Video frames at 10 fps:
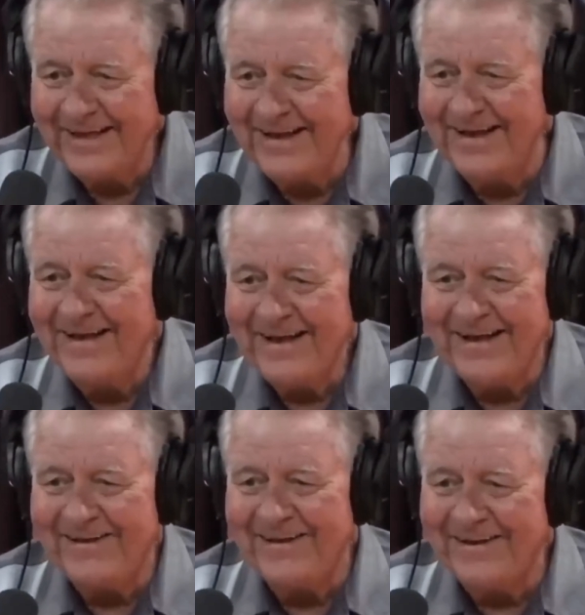he, he,
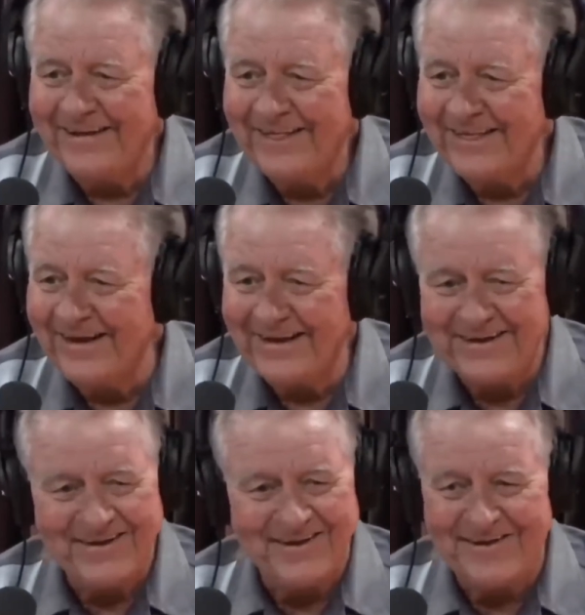Paradise. Yeah,
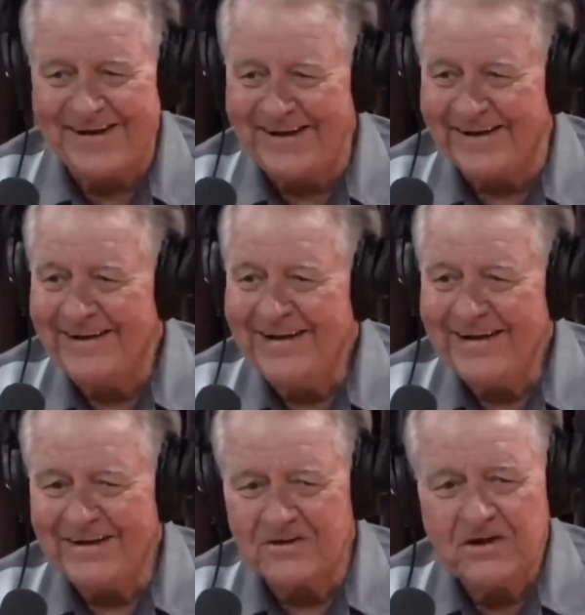he had no idea.
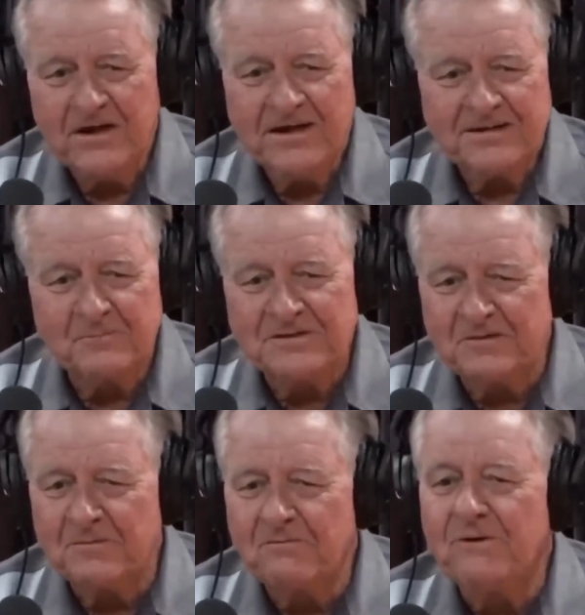He goes, someone
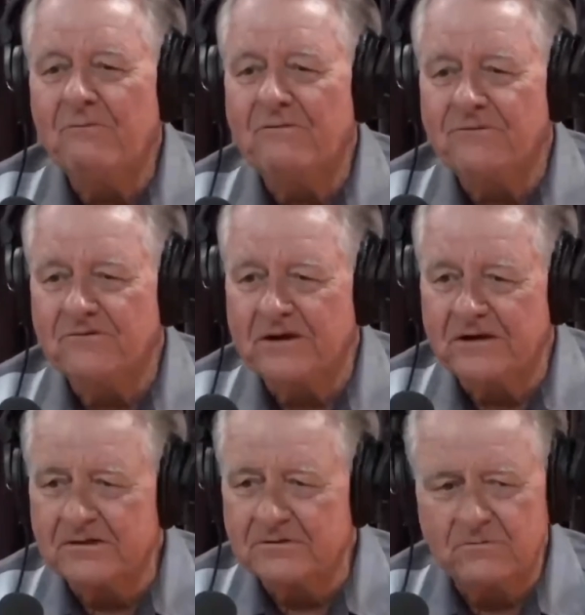said, well, what do you want for a drink?
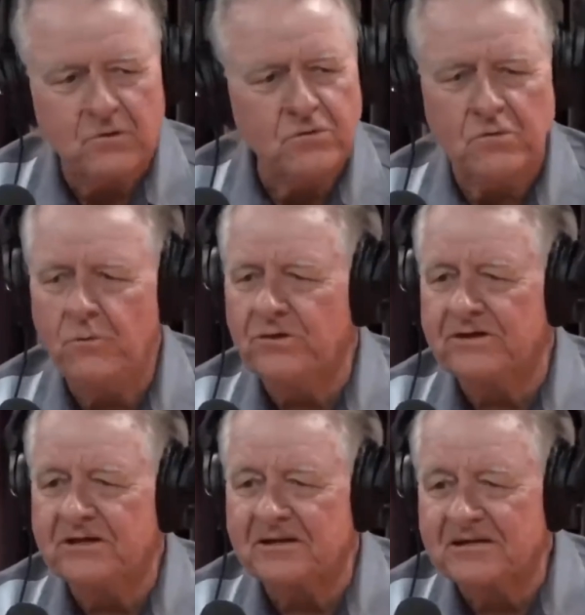He goes, well, who, who are the
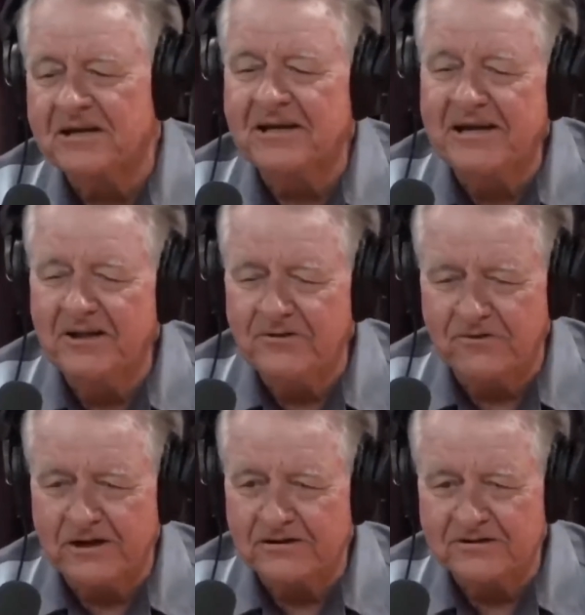te- tequila
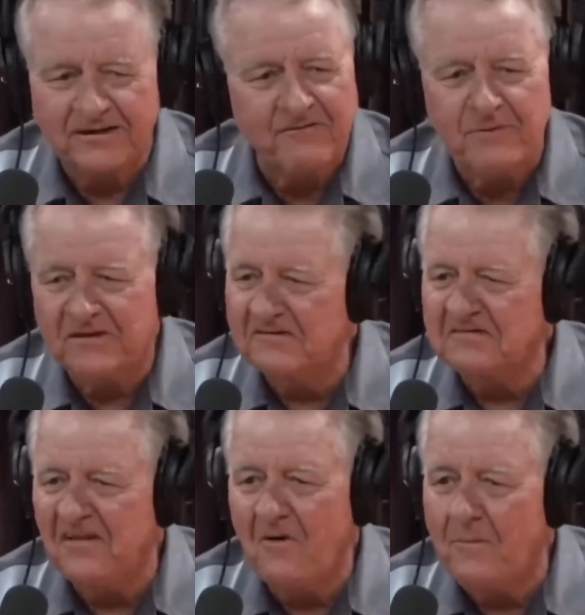drinkers? And everybody
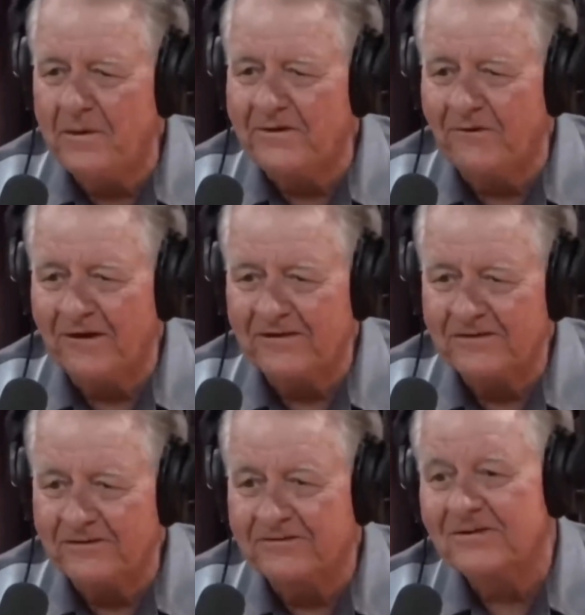goes, nobody you are.
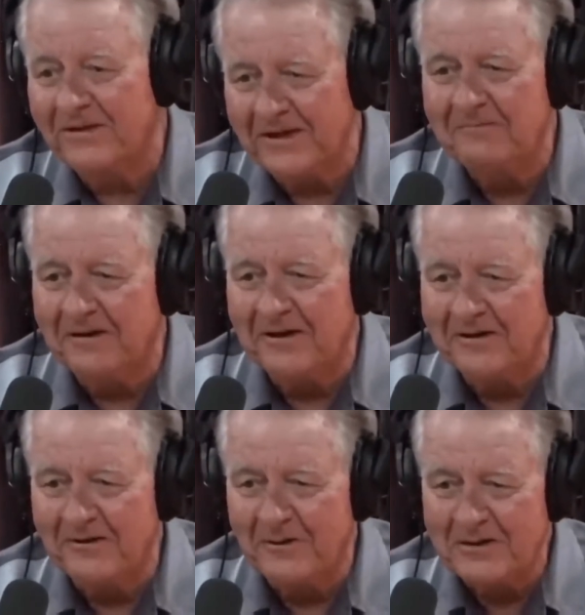So, so then he's getting
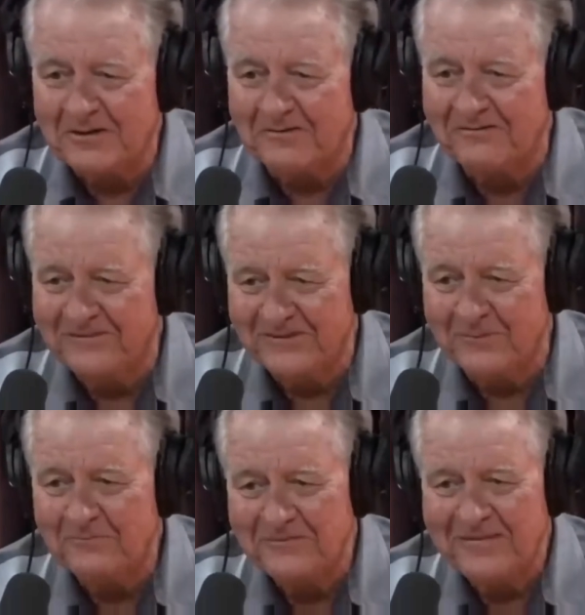into other stuff.
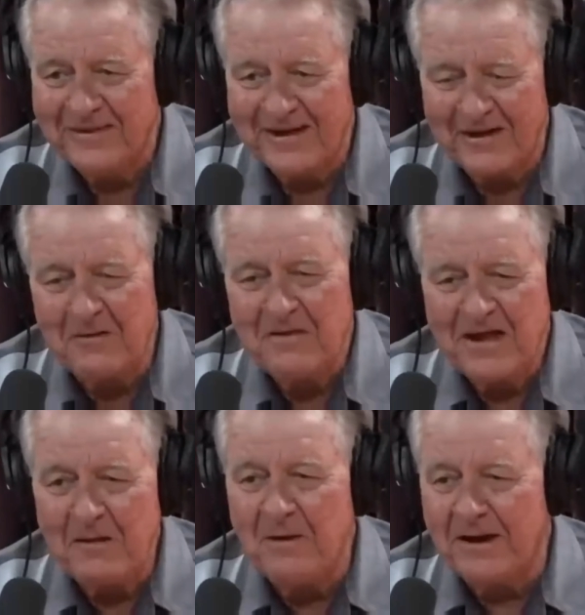So, and he,
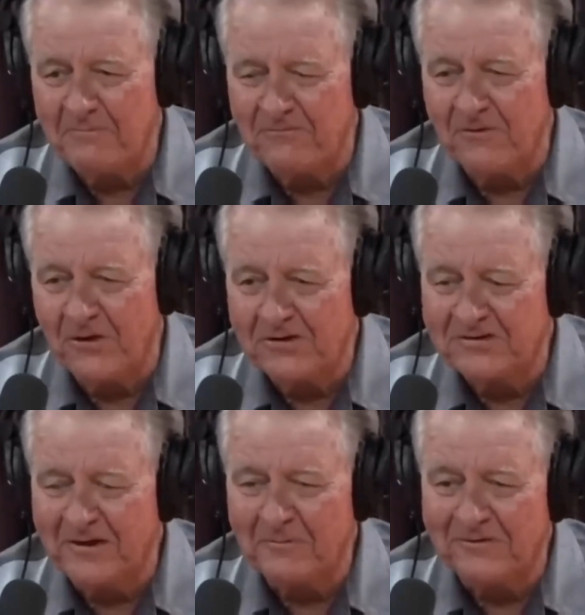he made up for lost time